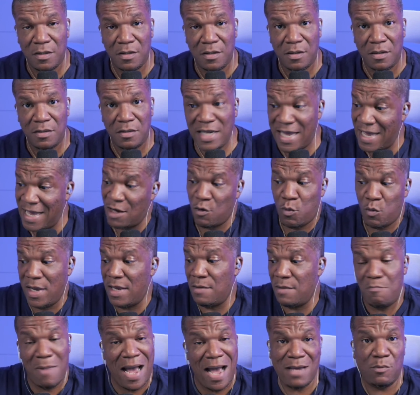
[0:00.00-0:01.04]
Dan Quinn
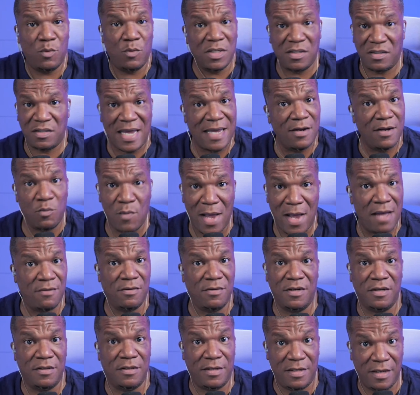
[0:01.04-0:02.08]
might would have stayed around
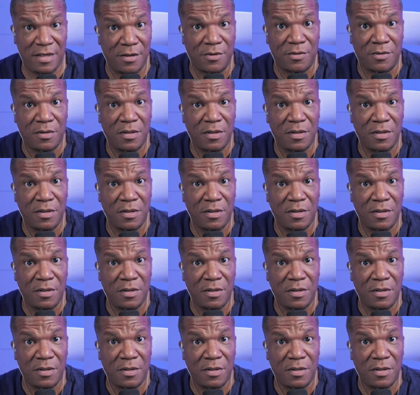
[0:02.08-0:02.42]
another year.